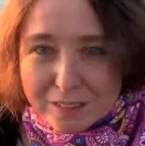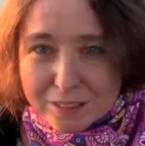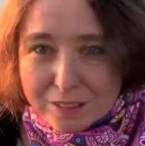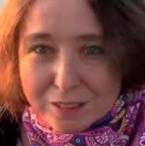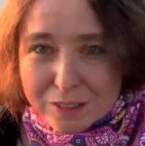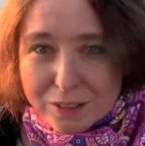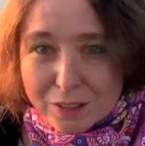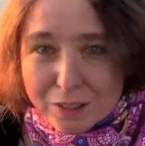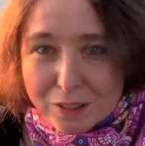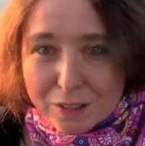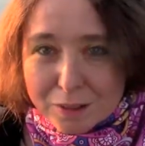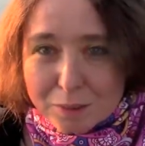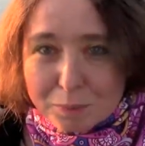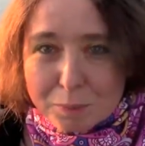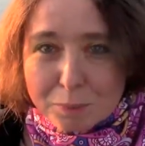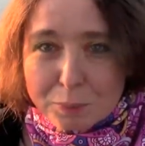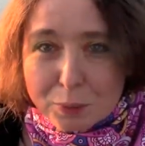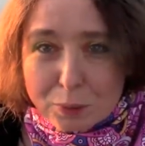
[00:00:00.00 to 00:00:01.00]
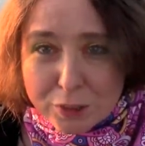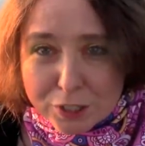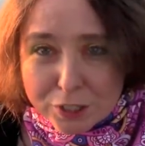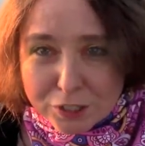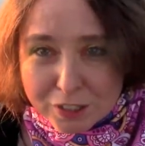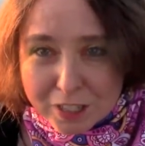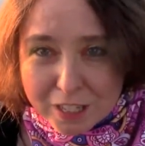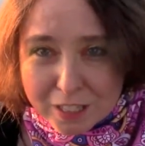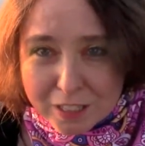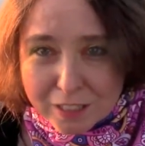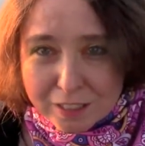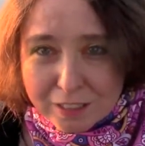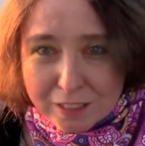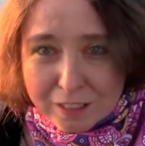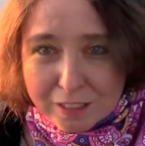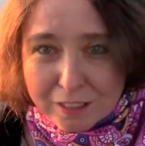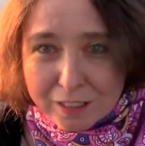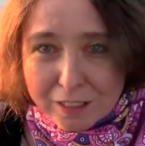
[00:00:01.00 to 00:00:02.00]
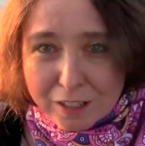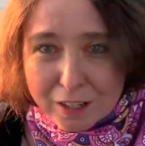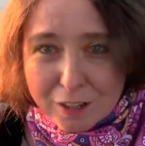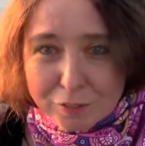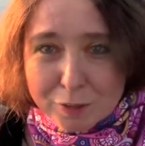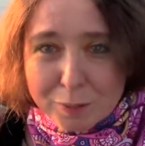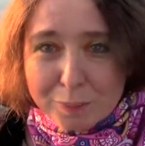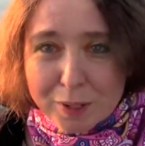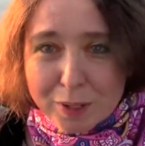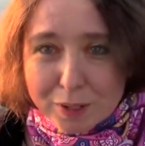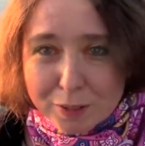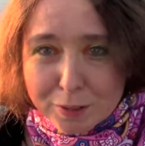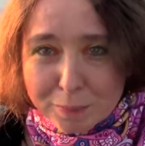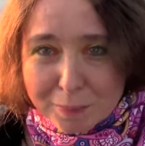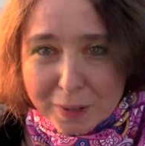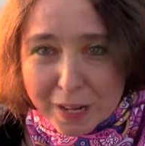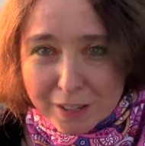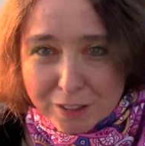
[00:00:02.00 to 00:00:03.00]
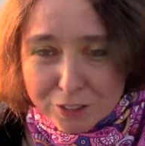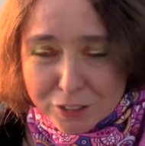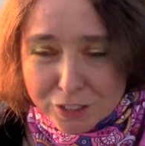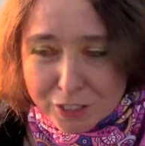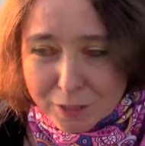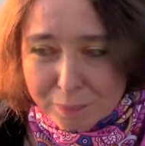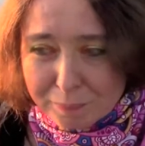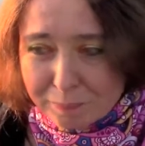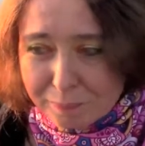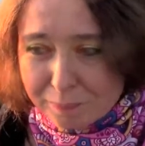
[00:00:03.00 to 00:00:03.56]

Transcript: is called Portrait of a Modern Battleship.